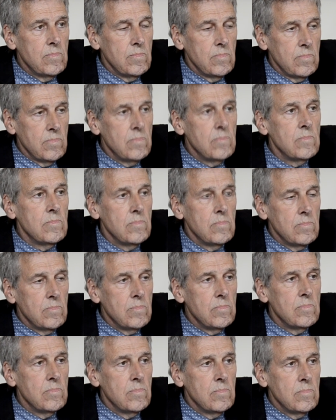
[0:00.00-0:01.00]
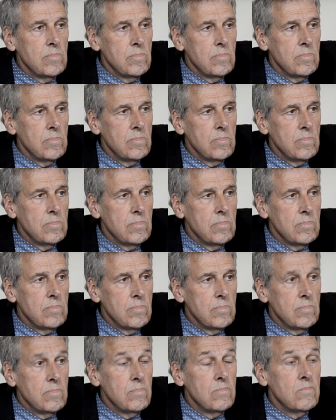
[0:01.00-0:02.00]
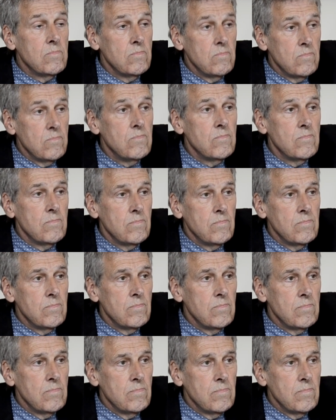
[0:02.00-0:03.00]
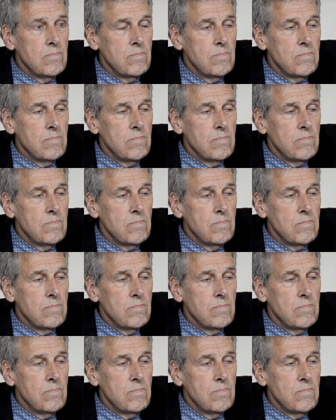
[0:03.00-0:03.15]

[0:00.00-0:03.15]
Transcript: do I really want this? And again he walks